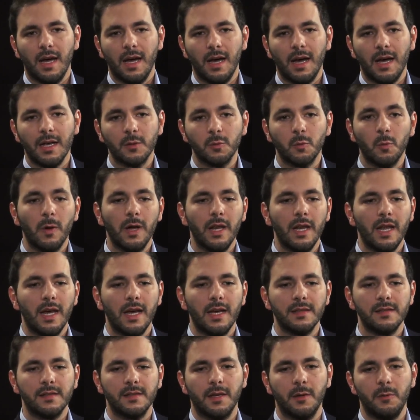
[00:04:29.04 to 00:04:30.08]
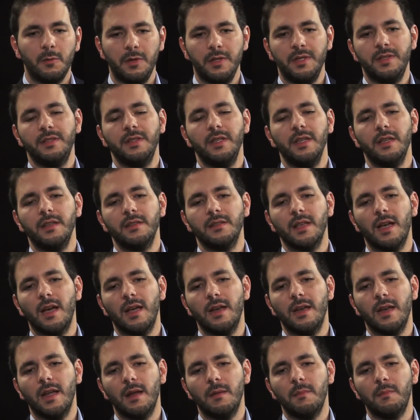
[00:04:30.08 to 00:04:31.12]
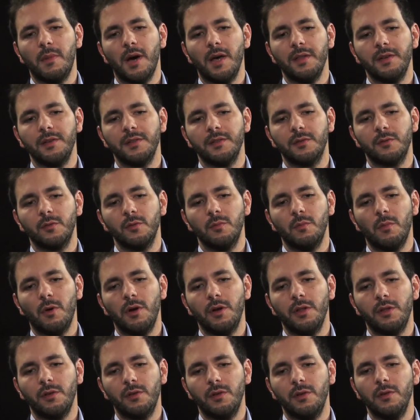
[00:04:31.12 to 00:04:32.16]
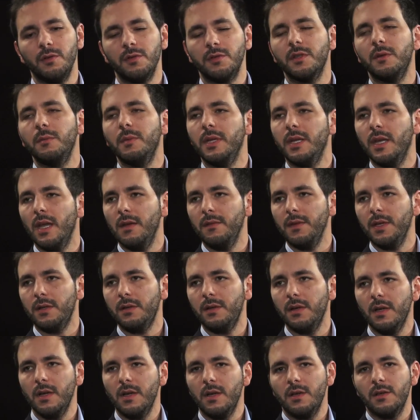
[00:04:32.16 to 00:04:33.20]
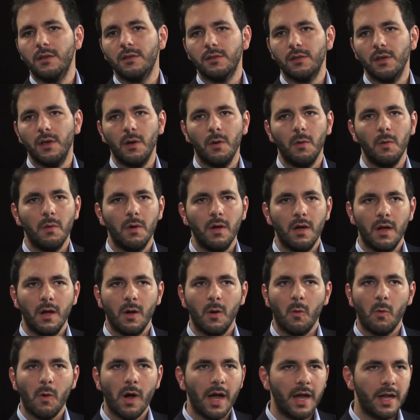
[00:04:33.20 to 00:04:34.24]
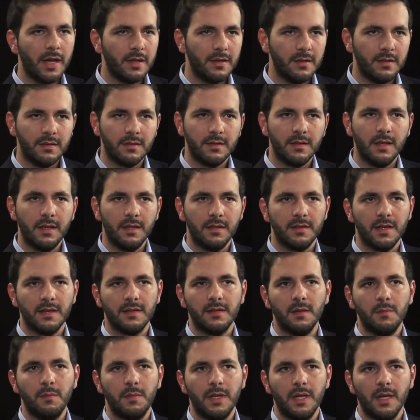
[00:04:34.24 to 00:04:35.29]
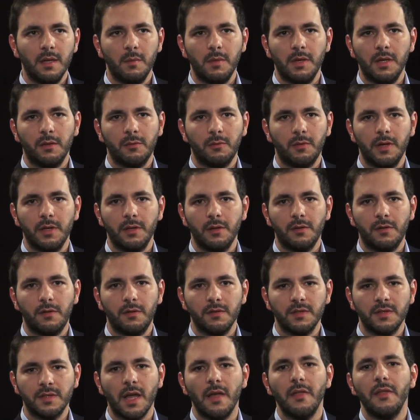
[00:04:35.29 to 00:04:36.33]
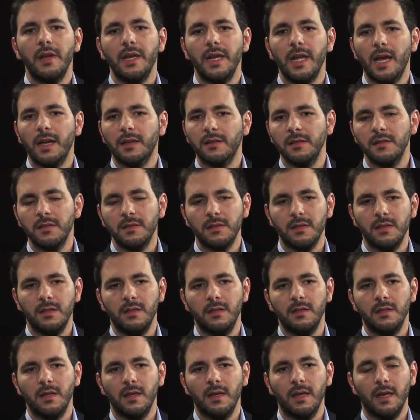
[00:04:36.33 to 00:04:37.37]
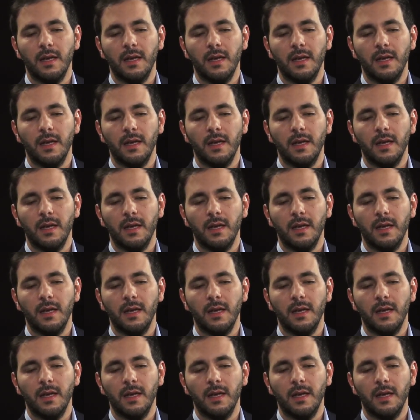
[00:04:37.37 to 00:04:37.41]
as well as heuristics and patterns to monitor user behavior. So why is this SAP administrator suddenly accessing